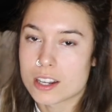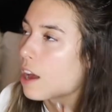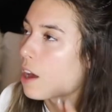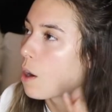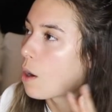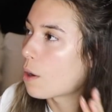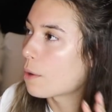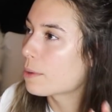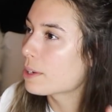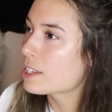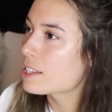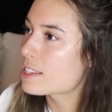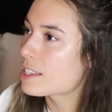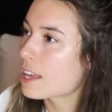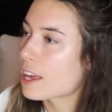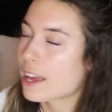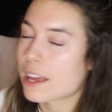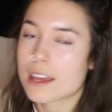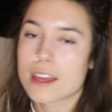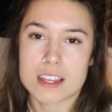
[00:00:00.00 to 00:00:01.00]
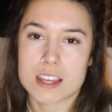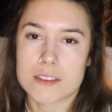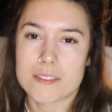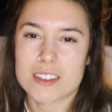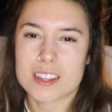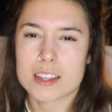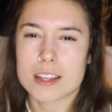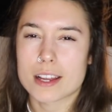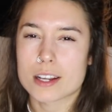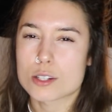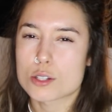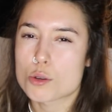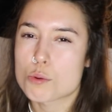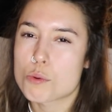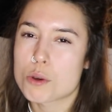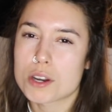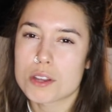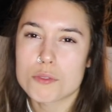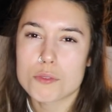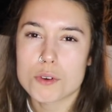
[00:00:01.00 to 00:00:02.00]
I always say give it like
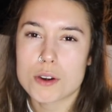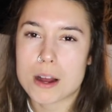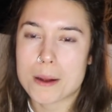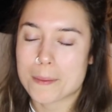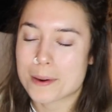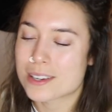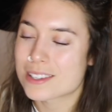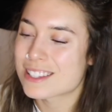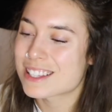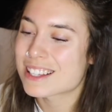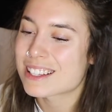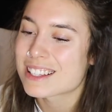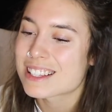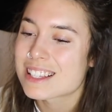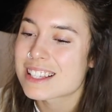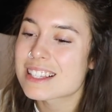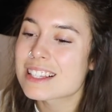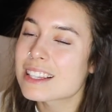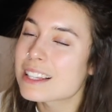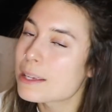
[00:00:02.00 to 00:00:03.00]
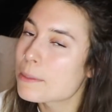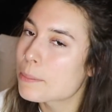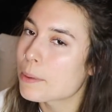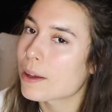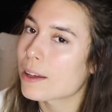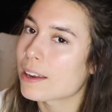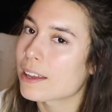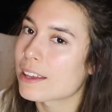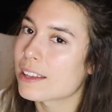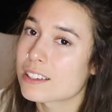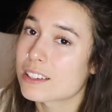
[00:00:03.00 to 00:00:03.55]
24 hours, sleep on it.